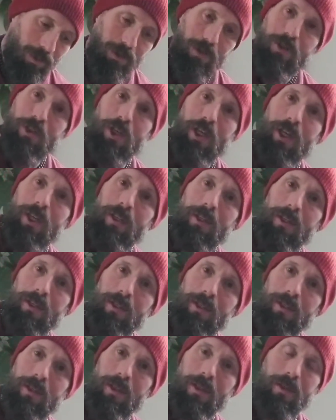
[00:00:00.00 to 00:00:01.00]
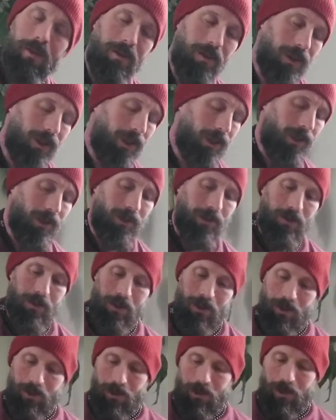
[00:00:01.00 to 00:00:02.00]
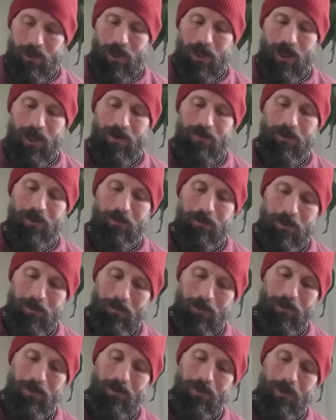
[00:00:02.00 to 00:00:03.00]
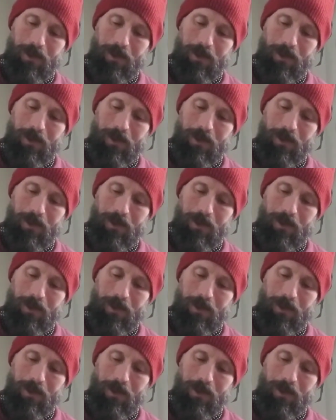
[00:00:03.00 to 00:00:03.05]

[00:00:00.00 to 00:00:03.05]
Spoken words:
jade, and just having people